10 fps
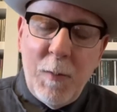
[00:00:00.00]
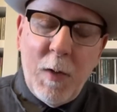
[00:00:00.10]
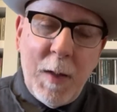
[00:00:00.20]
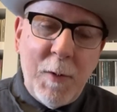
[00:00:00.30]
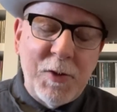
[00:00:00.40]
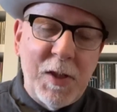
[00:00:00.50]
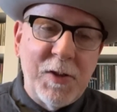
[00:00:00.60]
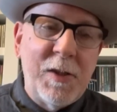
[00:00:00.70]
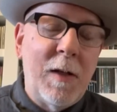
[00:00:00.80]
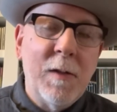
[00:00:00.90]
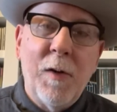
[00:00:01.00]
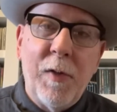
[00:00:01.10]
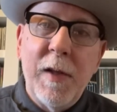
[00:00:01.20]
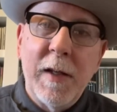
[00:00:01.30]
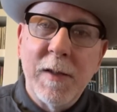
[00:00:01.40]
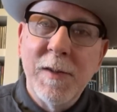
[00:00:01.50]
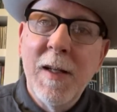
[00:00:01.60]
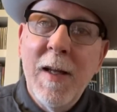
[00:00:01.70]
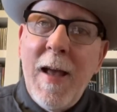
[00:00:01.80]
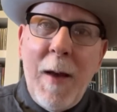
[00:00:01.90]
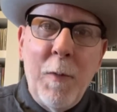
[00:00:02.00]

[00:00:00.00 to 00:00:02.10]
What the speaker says: And one of the most hysterical things and